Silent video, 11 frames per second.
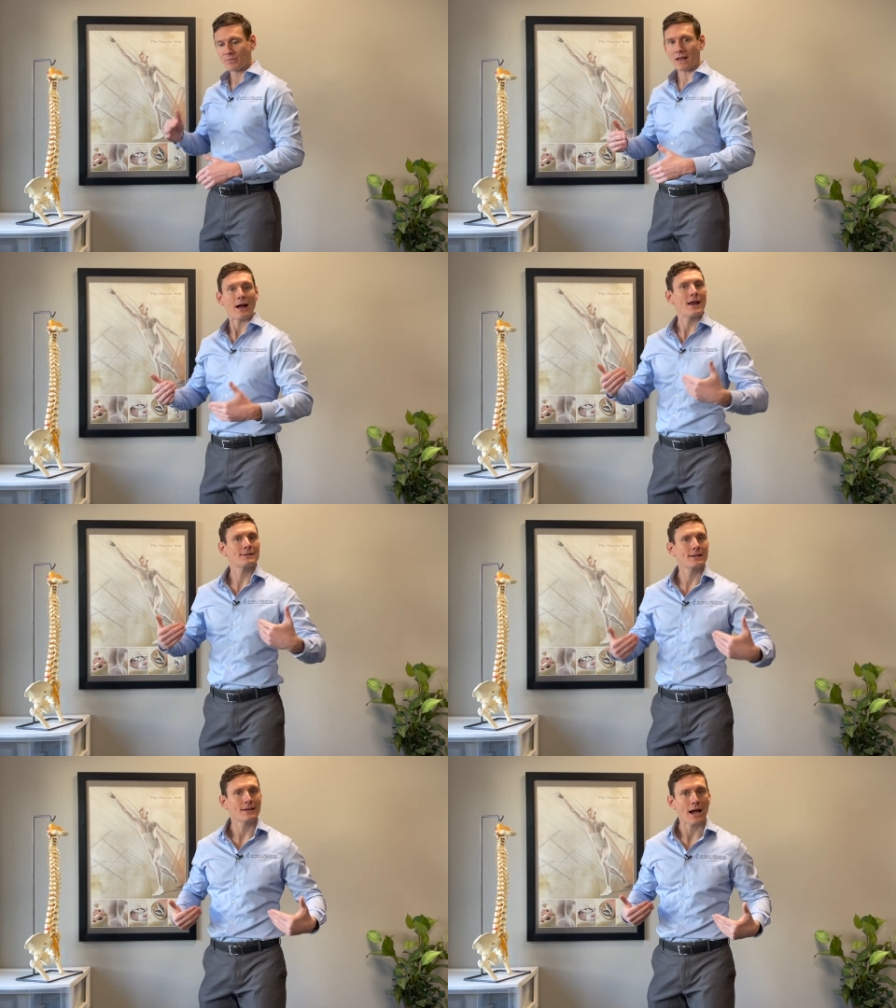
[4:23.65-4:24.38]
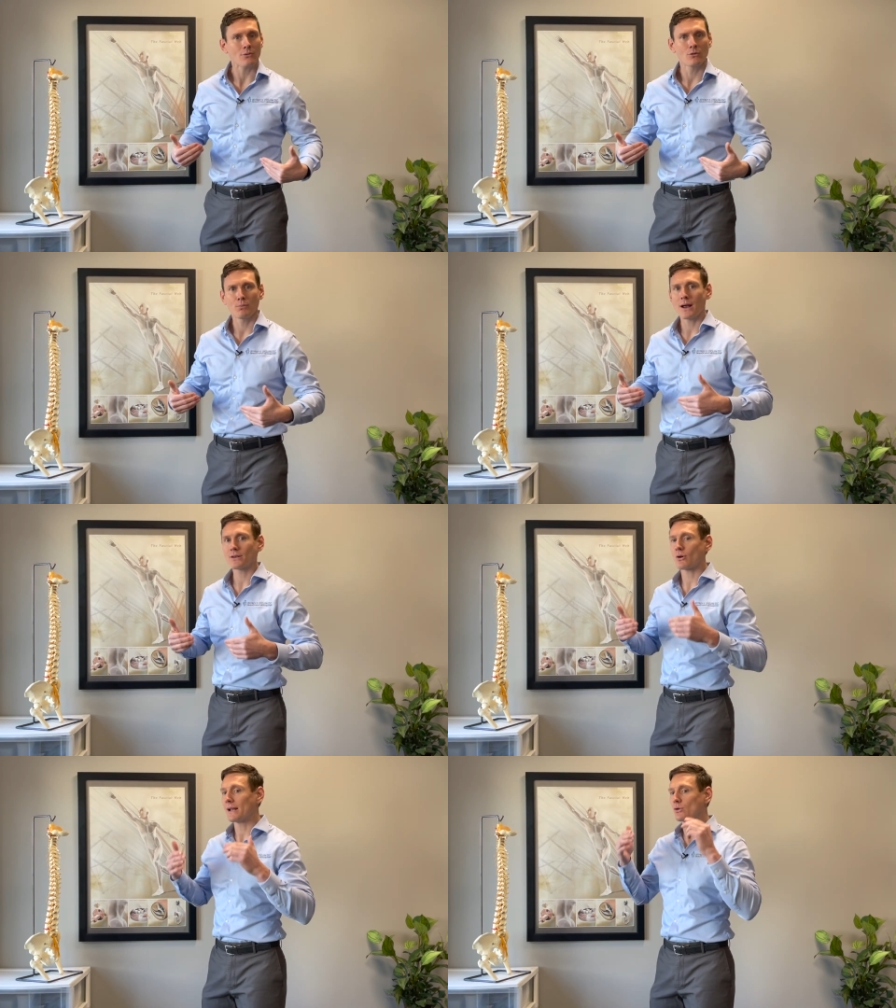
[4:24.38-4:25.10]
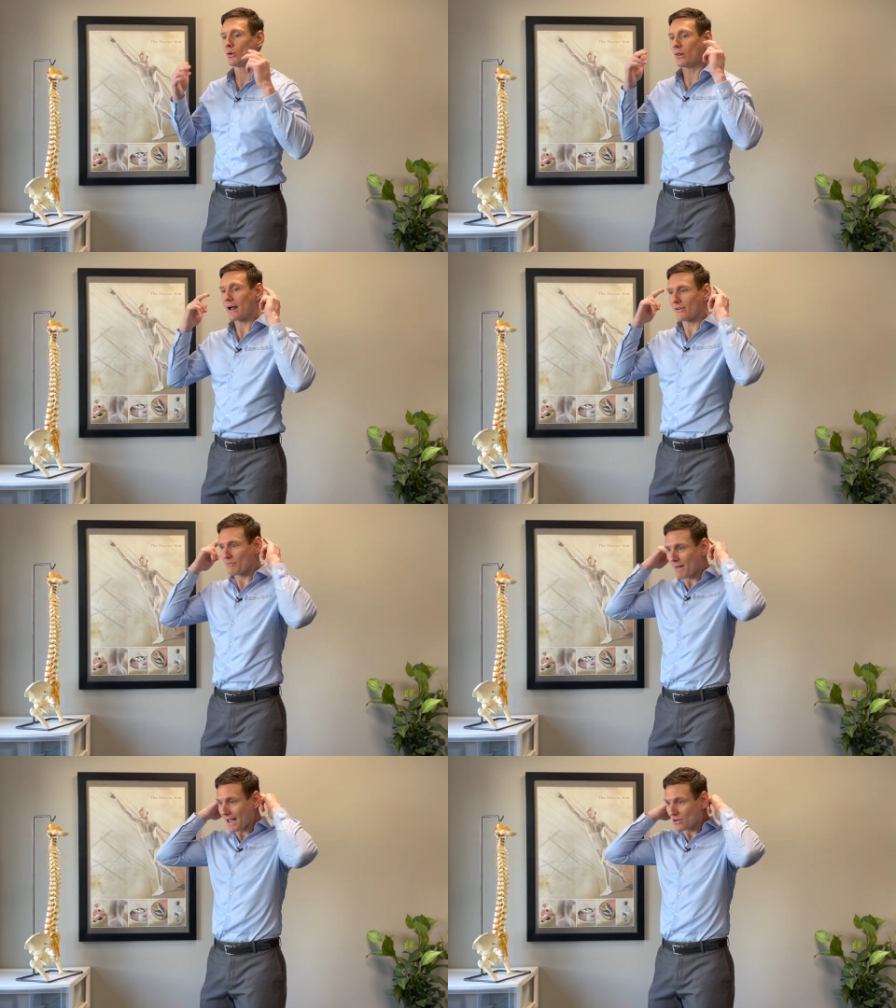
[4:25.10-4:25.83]
Uh, as a chiropractor, I do a lot of
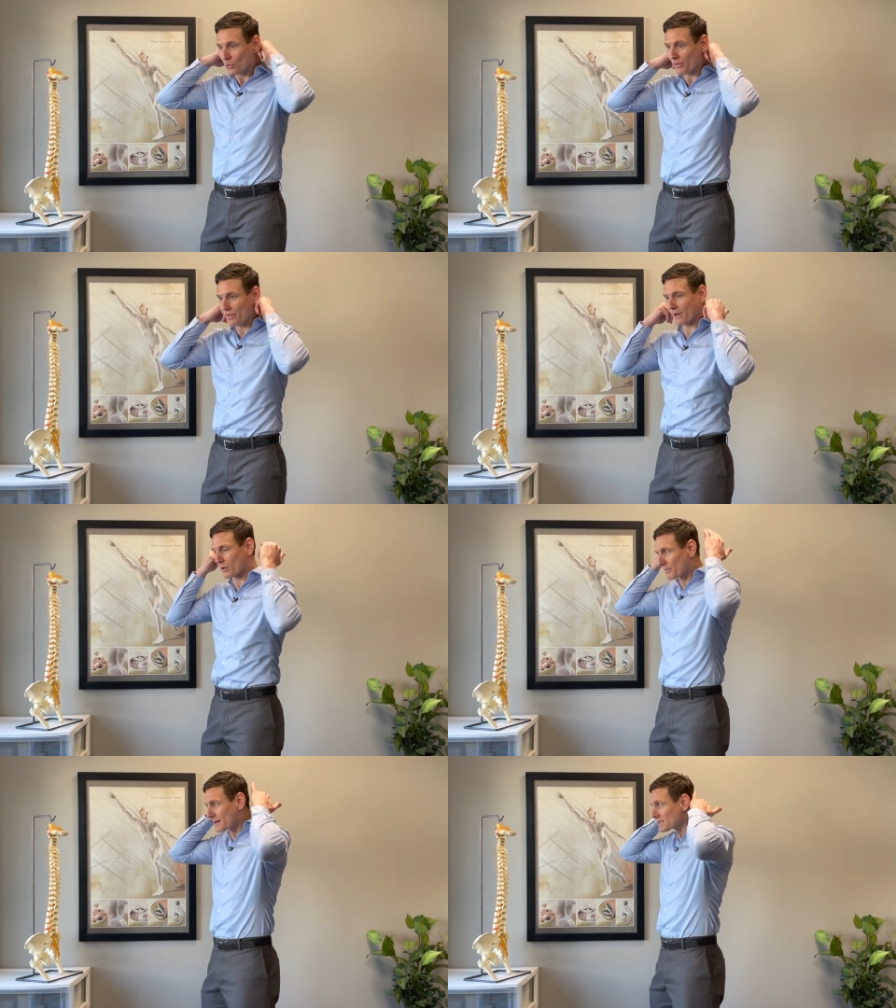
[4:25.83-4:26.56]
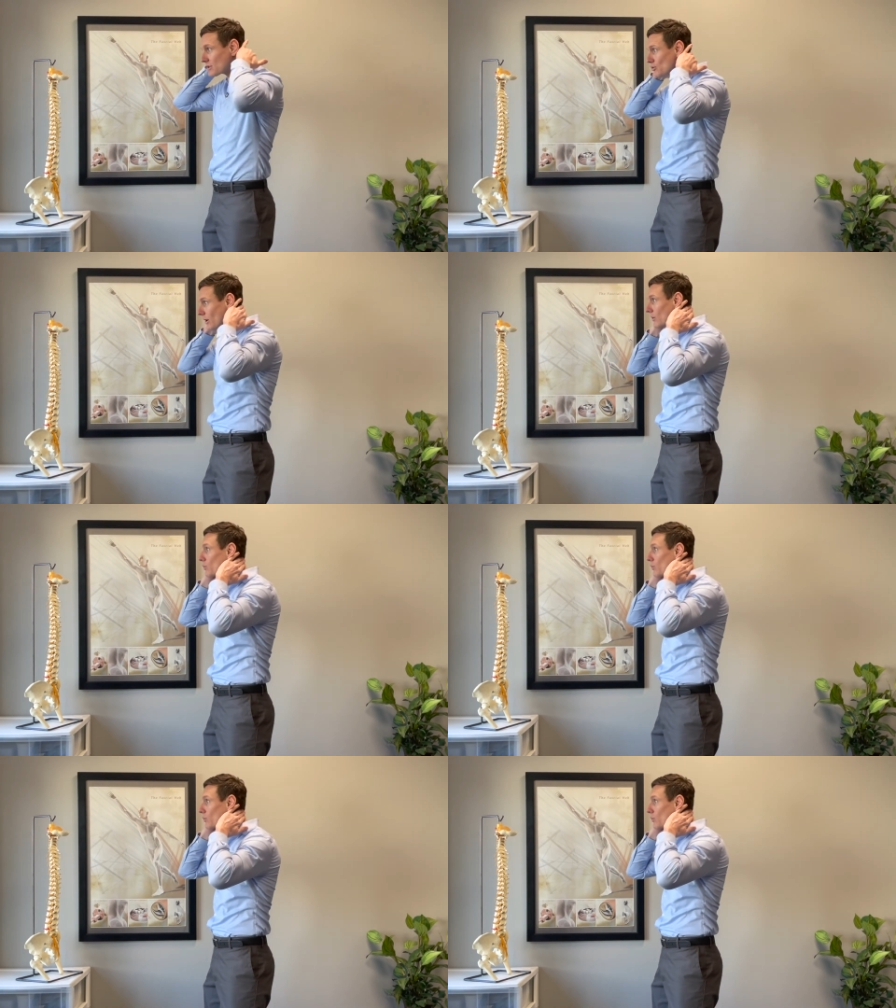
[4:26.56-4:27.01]
manual therapies to try to